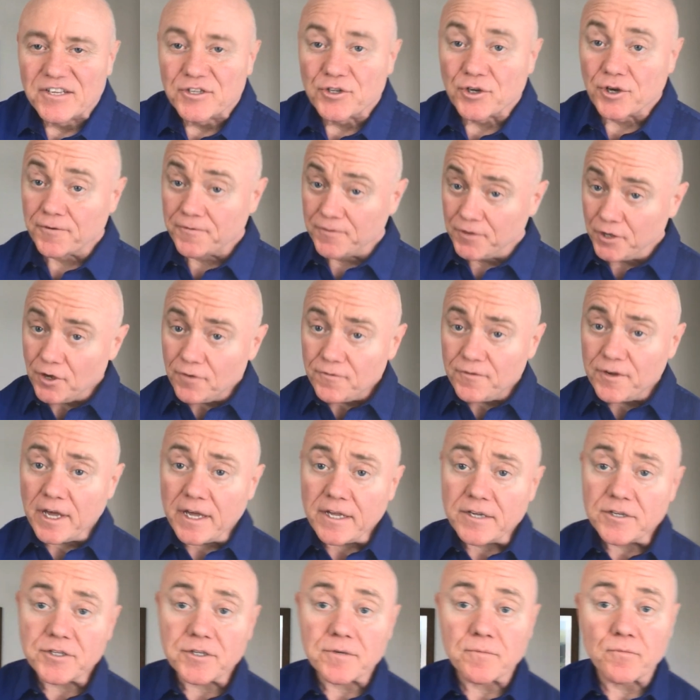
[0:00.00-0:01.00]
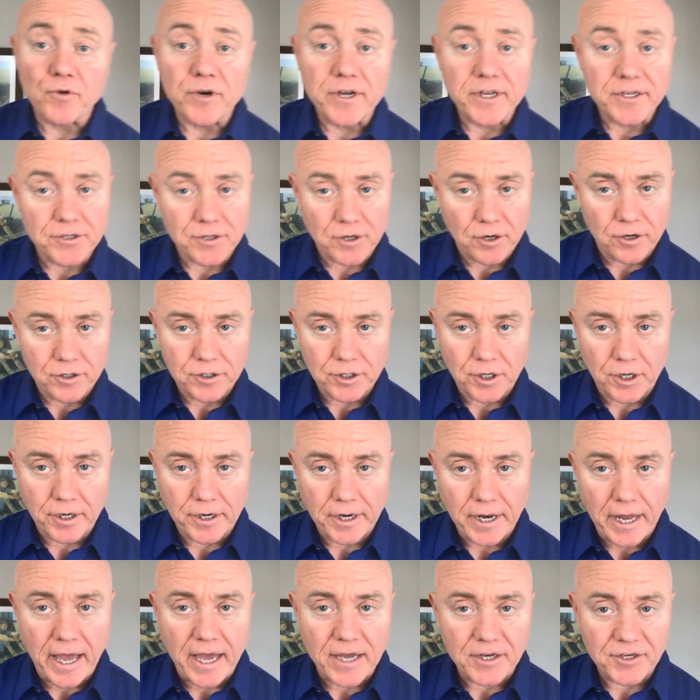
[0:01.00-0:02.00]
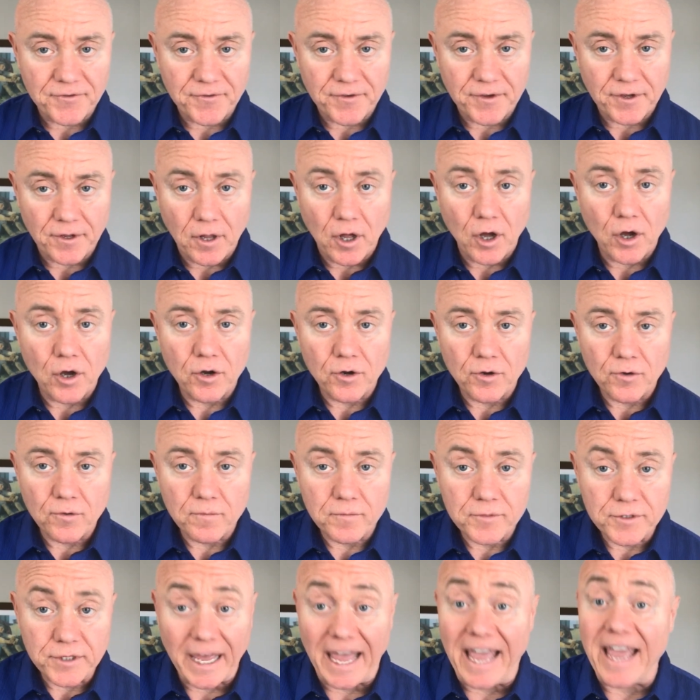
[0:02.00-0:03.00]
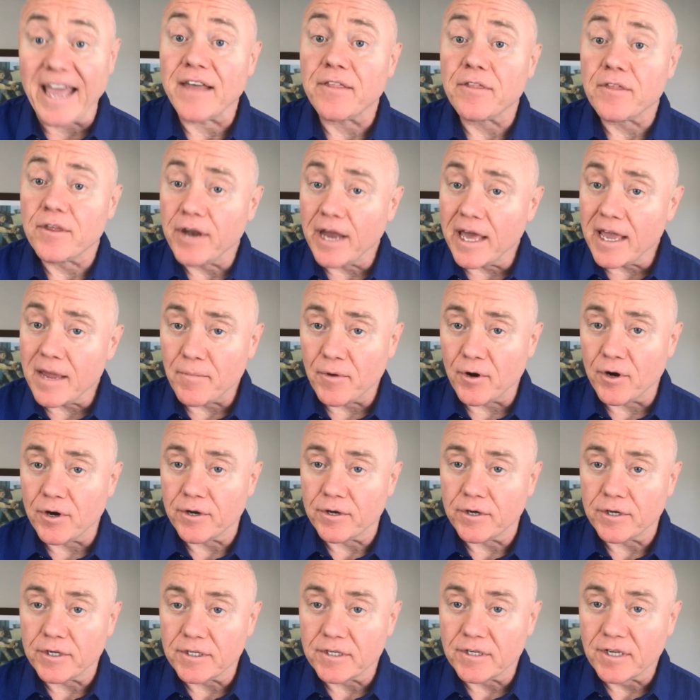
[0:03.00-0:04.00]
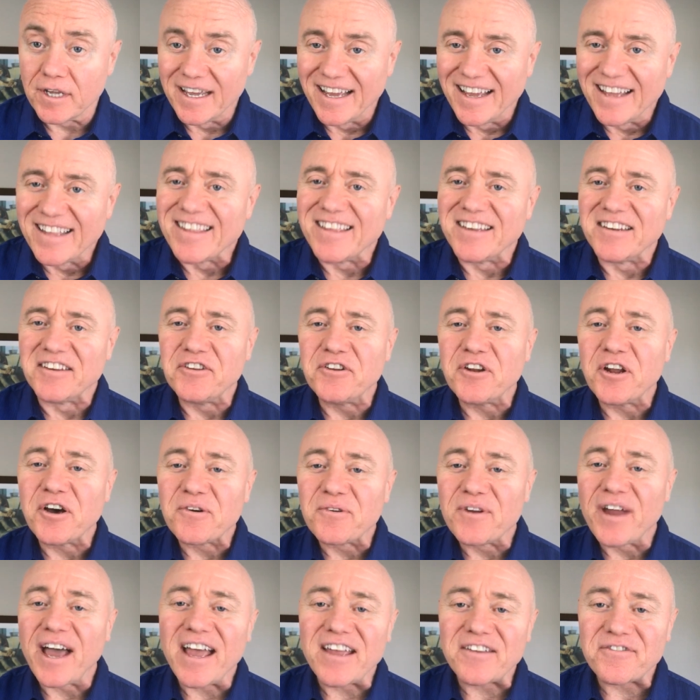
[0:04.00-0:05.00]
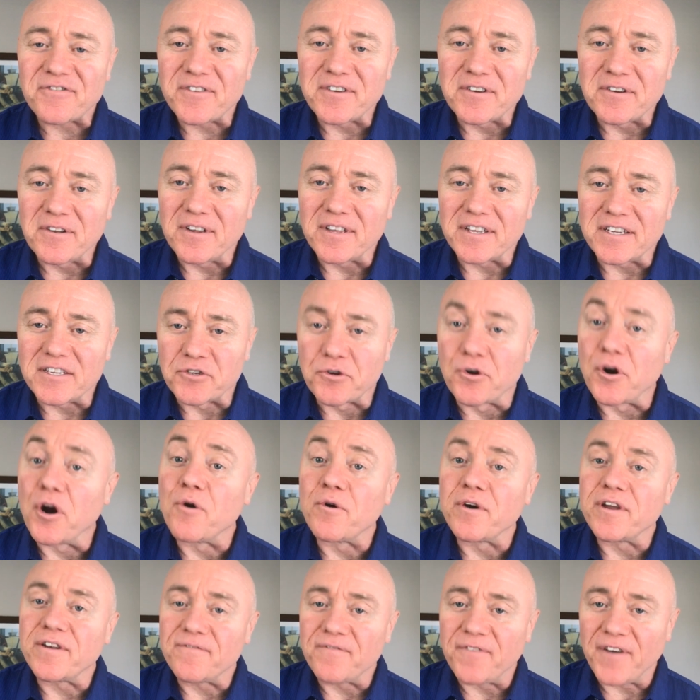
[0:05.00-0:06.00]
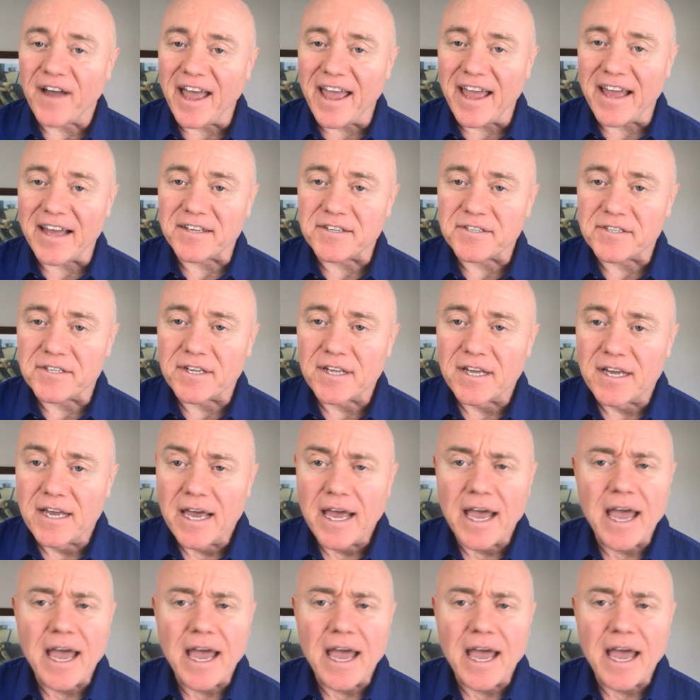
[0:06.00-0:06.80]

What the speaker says: So if you've done some research on Nashville homes and the neighborhoods, then you know Nashville is growing fast.